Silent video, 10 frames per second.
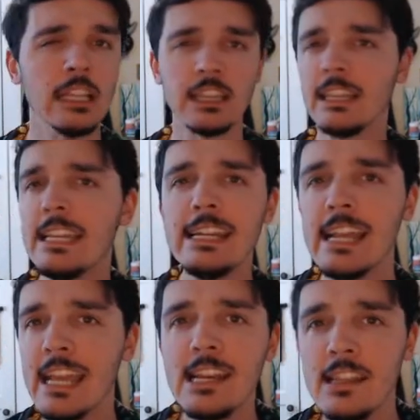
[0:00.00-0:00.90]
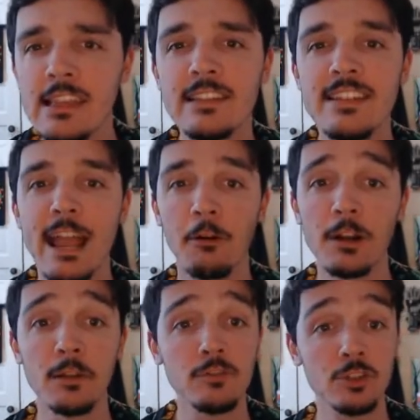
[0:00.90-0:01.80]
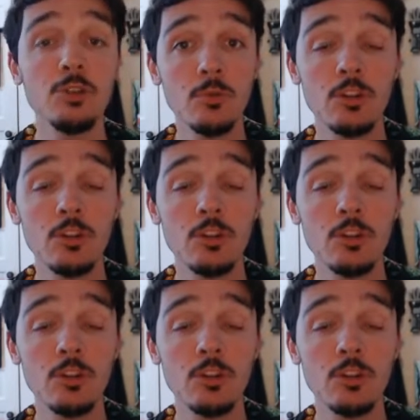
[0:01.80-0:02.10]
leaning into these narratives to